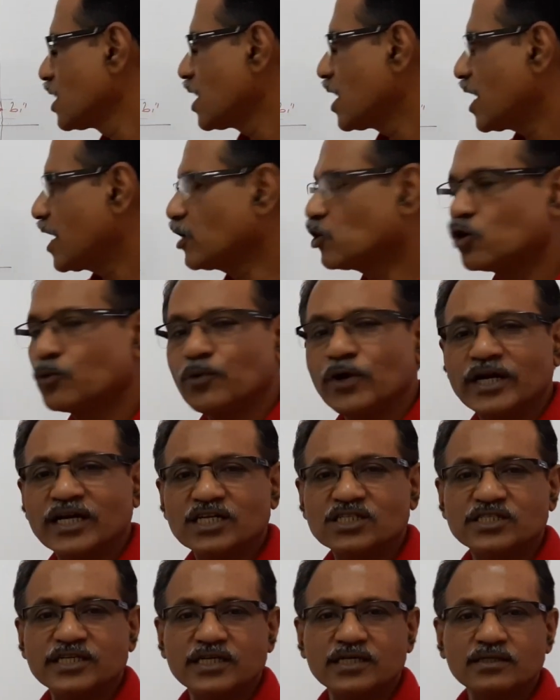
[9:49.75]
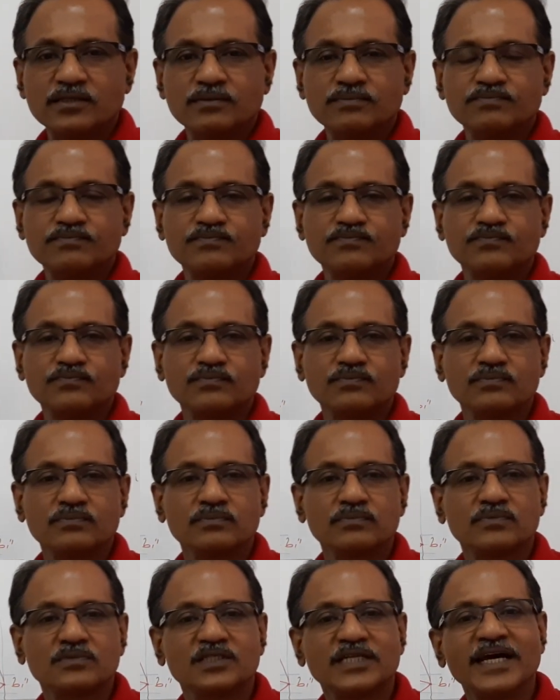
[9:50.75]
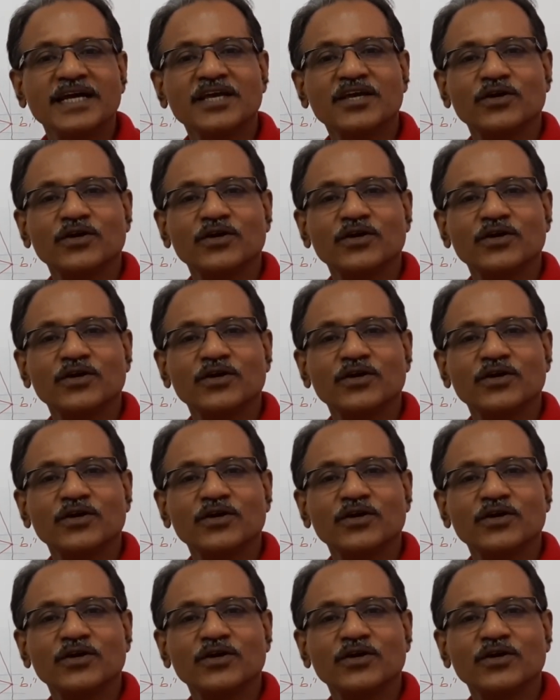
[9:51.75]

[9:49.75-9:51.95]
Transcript: I hope you understand. Thank